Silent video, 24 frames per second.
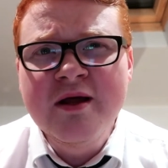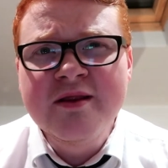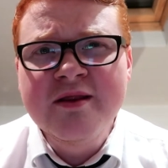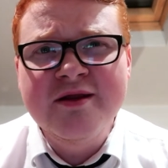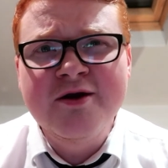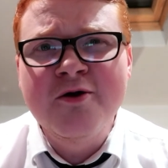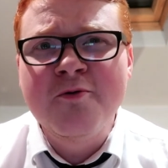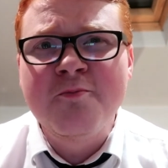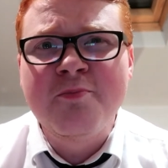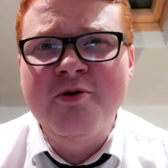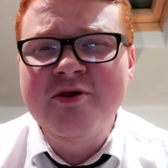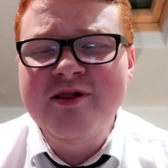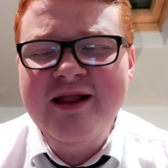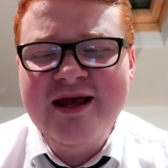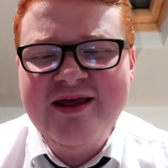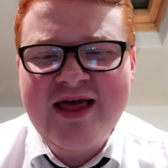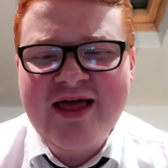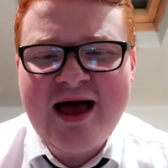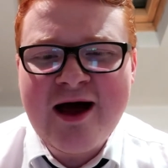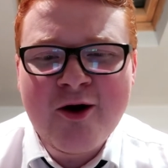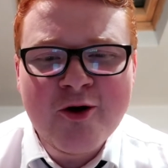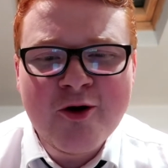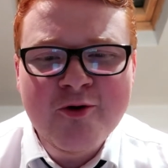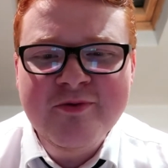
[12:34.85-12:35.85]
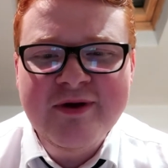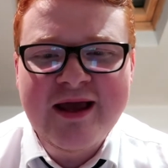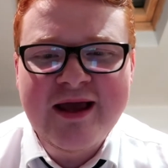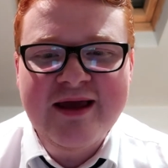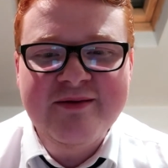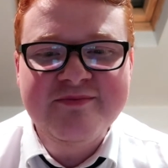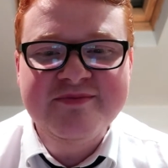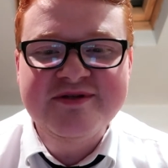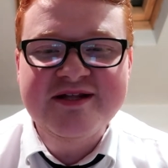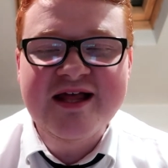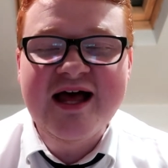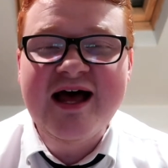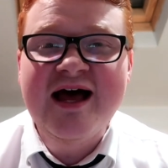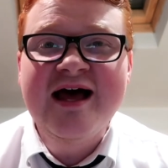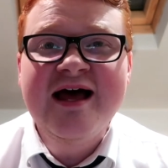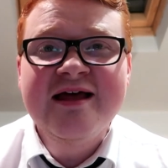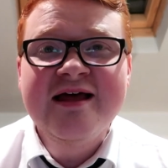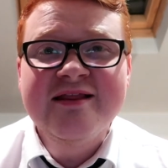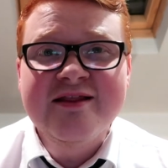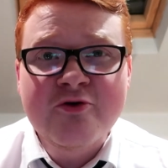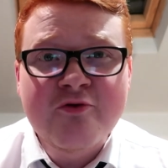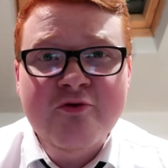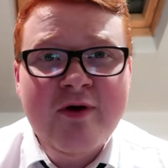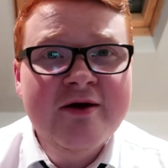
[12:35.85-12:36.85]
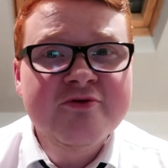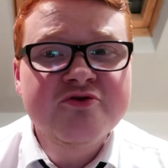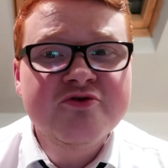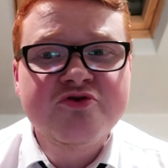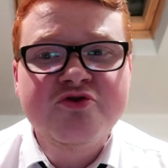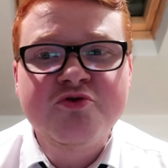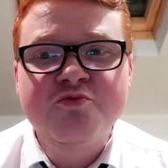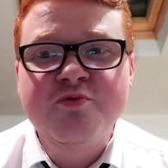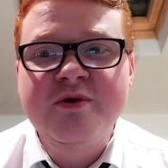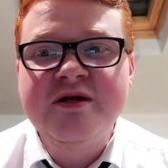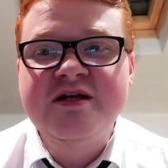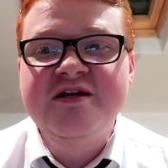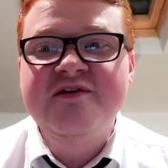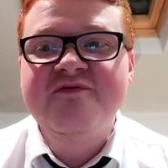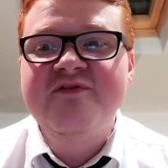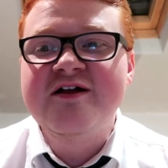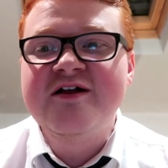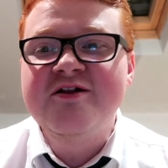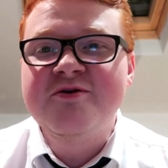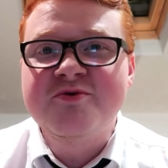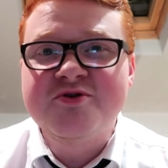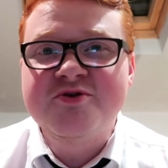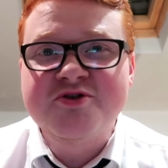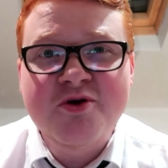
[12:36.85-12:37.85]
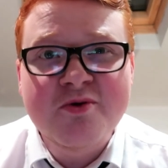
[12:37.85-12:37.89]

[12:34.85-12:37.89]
They don't play their home games there. The ground's under redevelopment,